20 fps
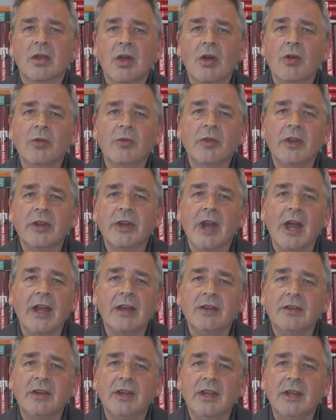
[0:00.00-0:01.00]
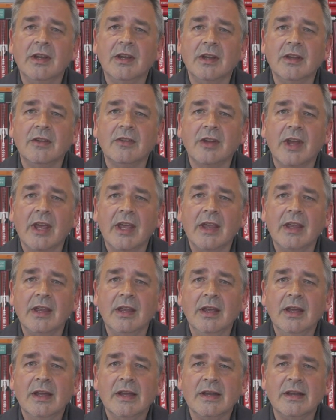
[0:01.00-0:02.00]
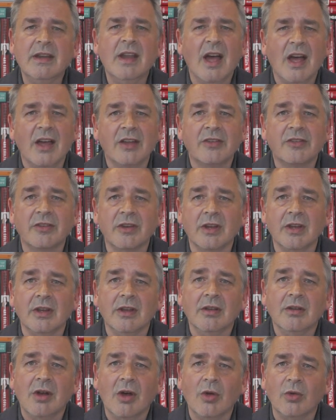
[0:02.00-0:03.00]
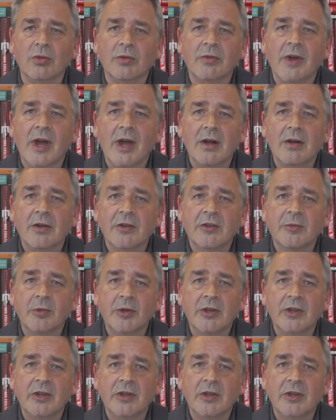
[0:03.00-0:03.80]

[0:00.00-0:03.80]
COVID-19 is a nasty old virus,